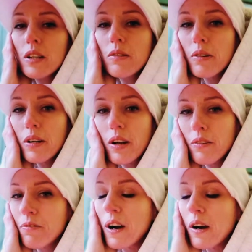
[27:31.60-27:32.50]
where I
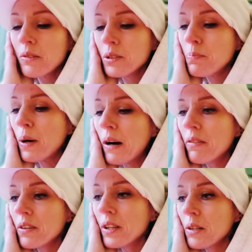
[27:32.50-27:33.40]
found the
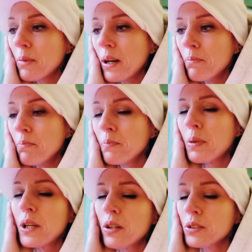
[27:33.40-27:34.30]
power in my
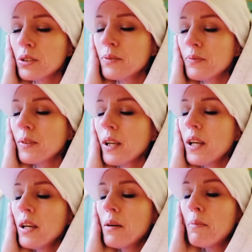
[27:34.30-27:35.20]
because
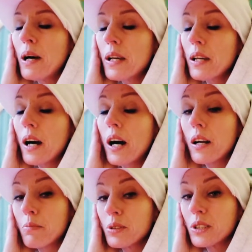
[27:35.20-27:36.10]
my
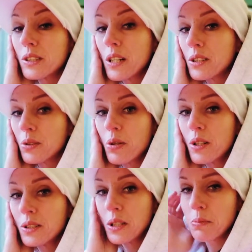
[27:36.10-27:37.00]
arm starts to
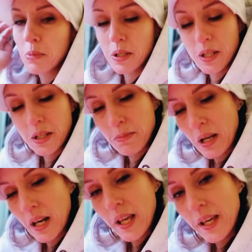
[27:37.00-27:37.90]
hurting me and my
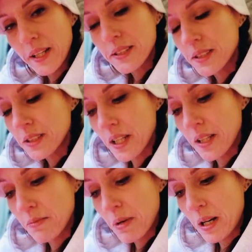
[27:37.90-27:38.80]
legs
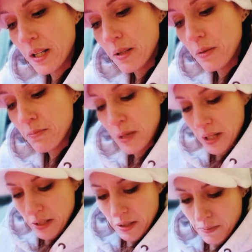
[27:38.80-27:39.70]
and my my
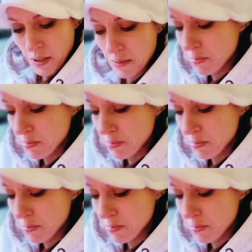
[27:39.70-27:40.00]
hip